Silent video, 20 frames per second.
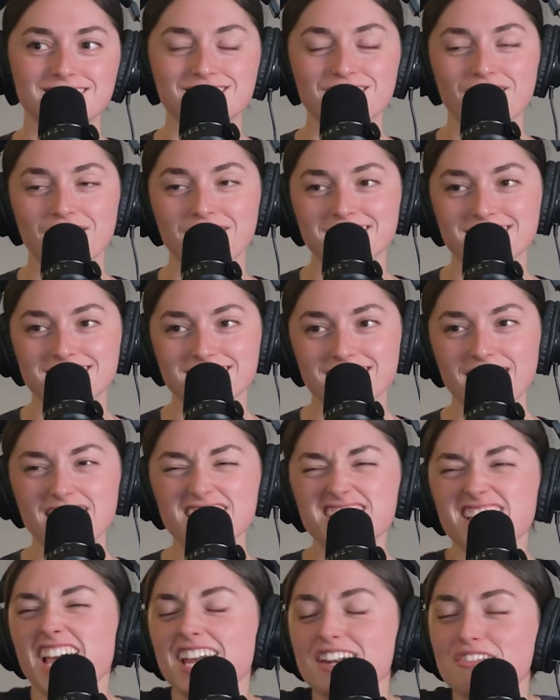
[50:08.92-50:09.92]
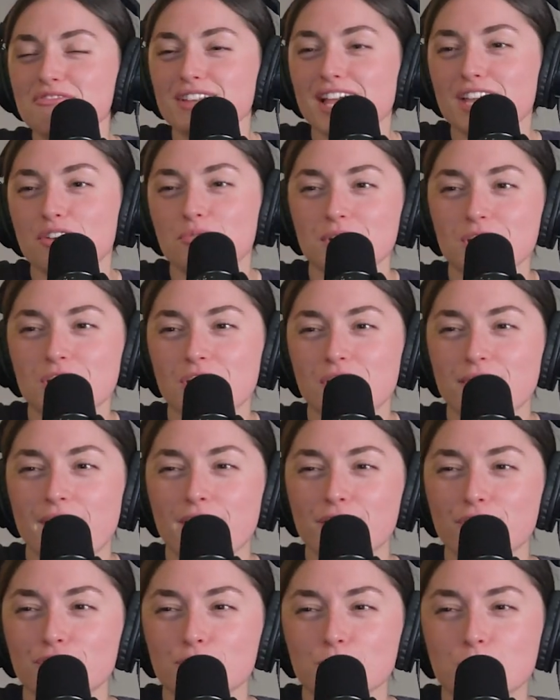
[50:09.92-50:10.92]
So it's kind of like when you're
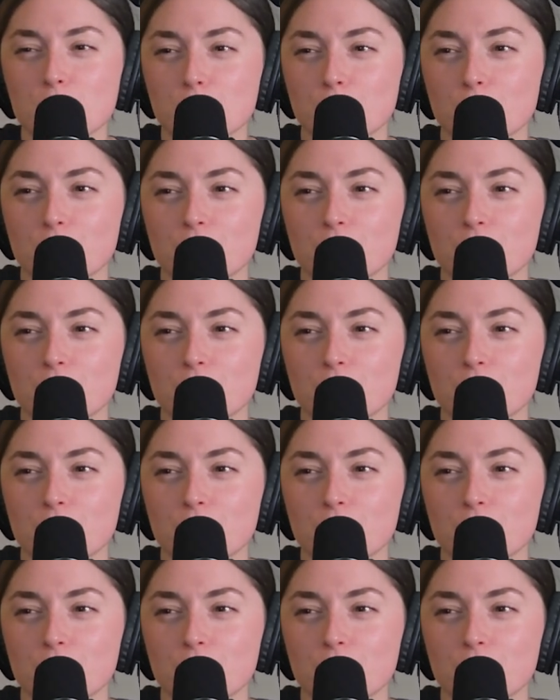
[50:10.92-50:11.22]
around other people,